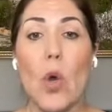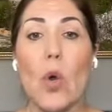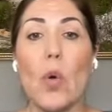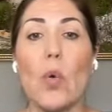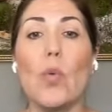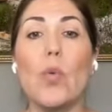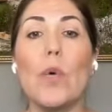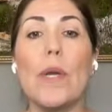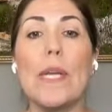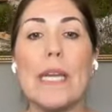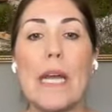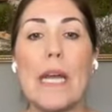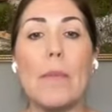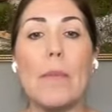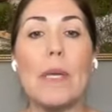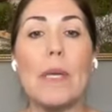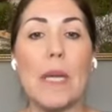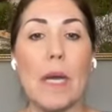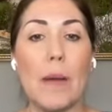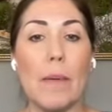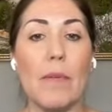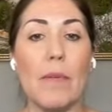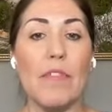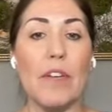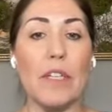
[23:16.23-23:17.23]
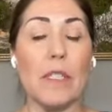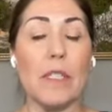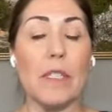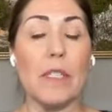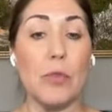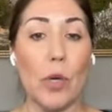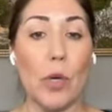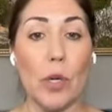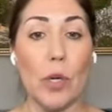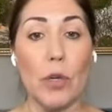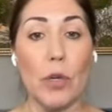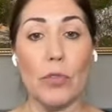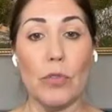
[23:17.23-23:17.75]
we now become a victim
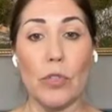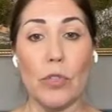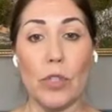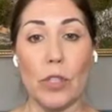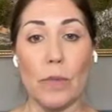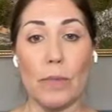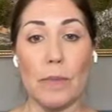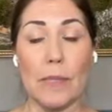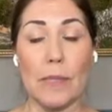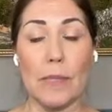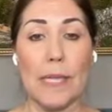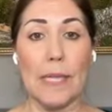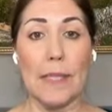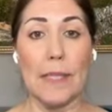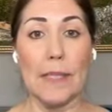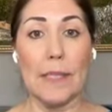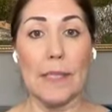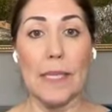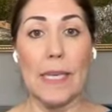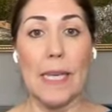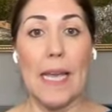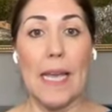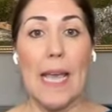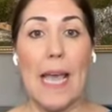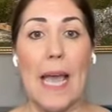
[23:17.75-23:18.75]
to our own circumstance.